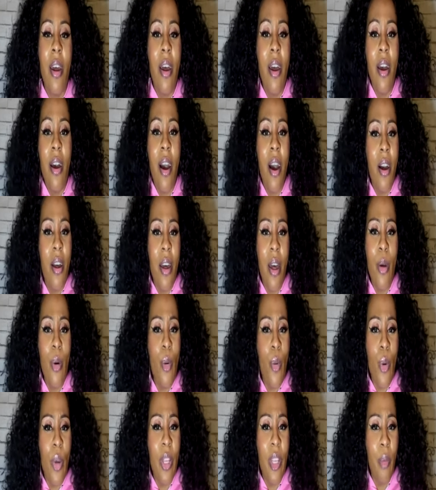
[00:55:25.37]
with
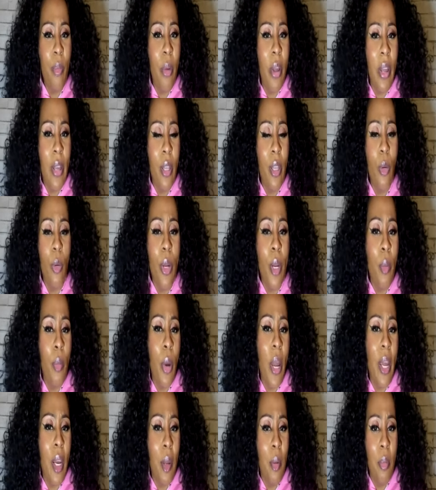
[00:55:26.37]
the bla- the
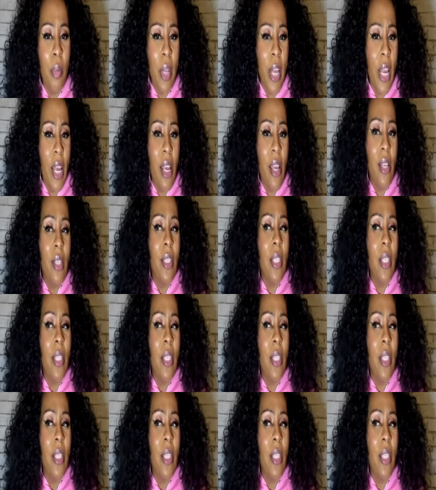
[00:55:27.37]
weighted blankets,